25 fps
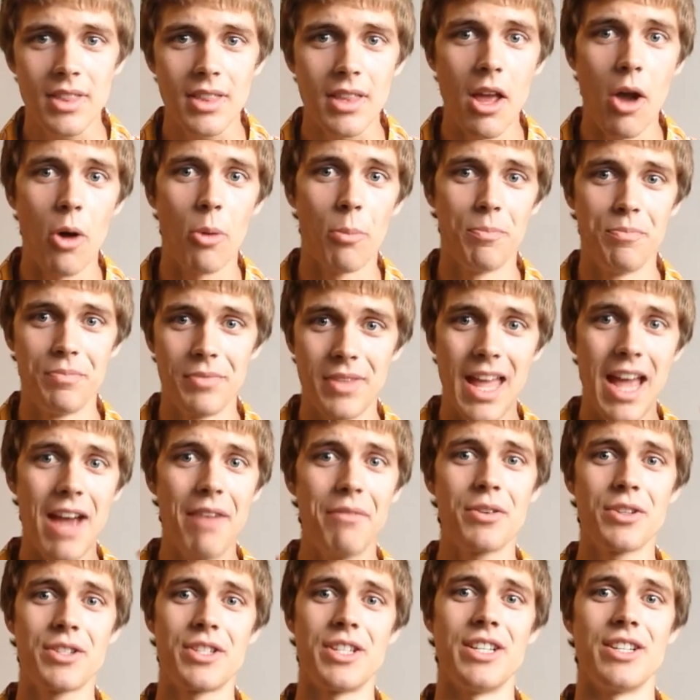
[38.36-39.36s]
Now,
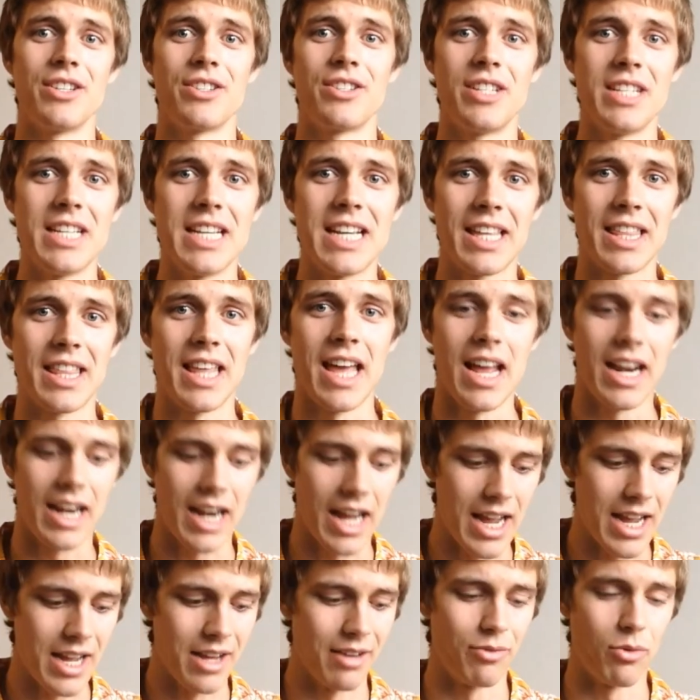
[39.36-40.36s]
ever since seeing that,
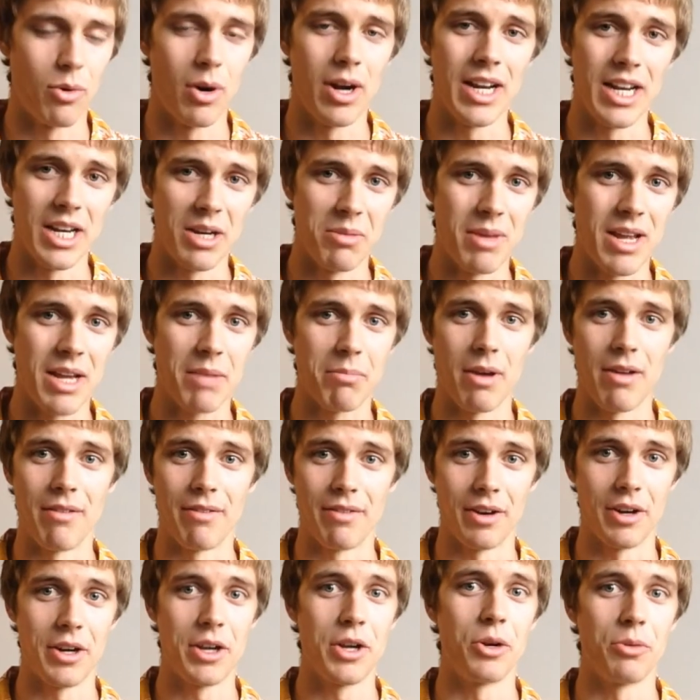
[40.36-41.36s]
I have wanted to make my
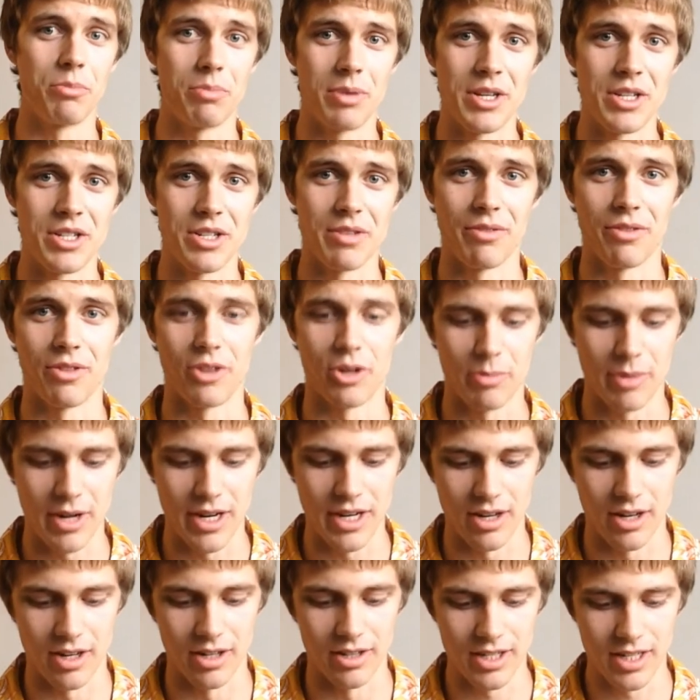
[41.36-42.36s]
very own piece of
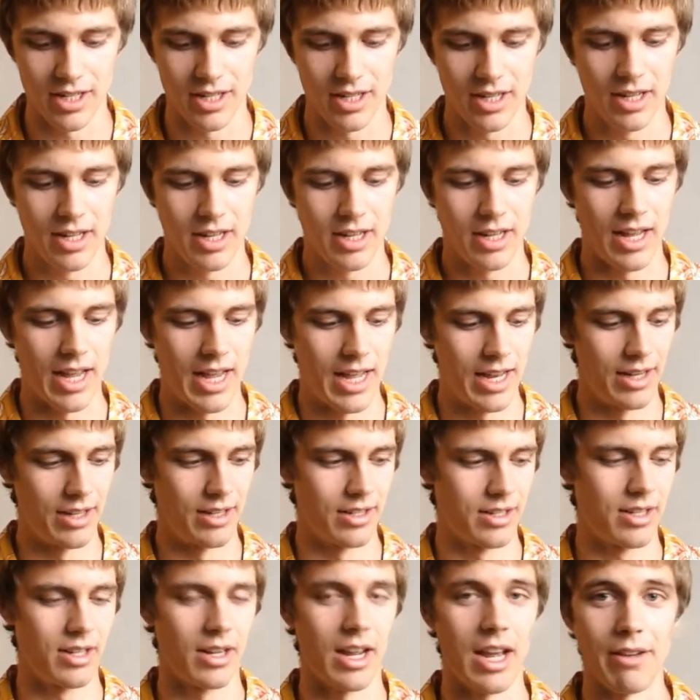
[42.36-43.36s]
thermite art,
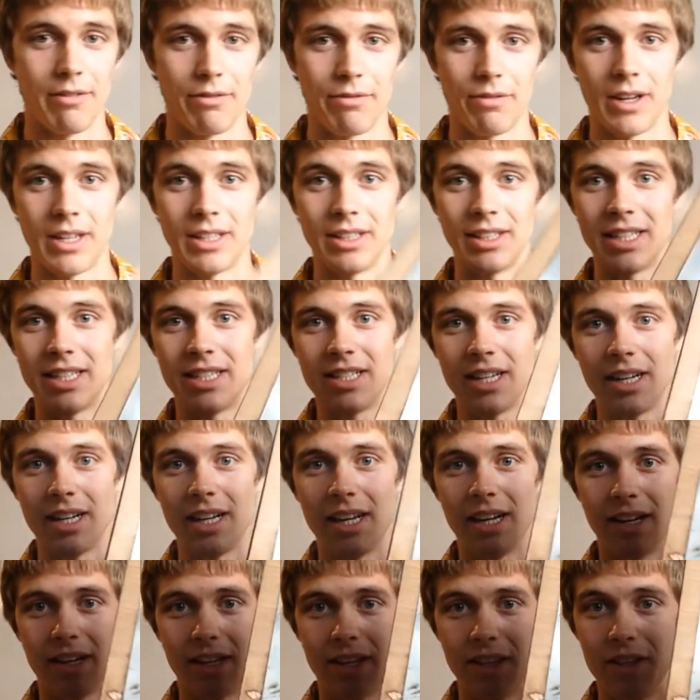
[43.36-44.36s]
and I've finally done
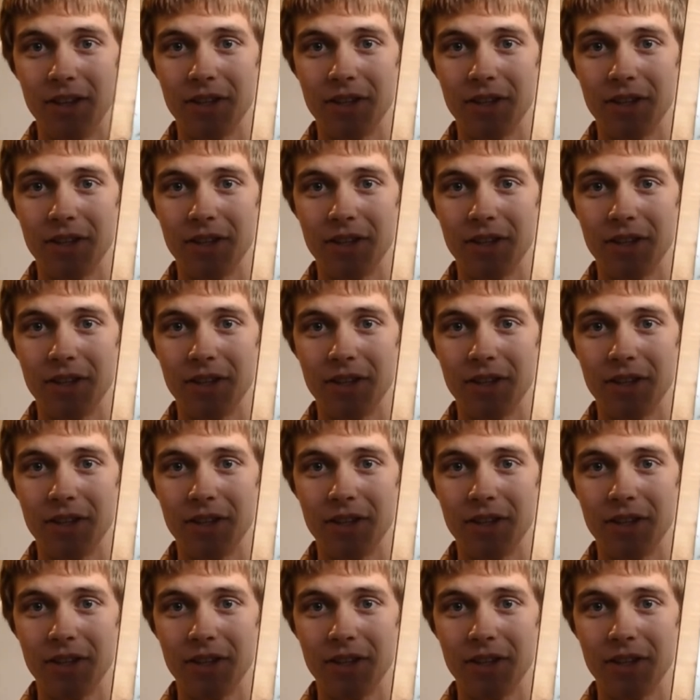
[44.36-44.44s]
it.